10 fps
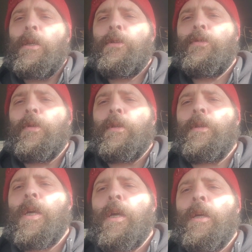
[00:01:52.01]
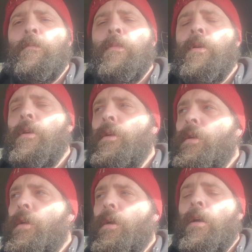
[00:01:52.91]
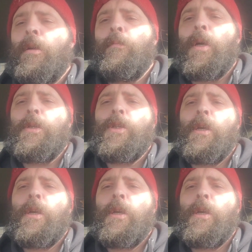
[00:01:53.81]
Eastern time on my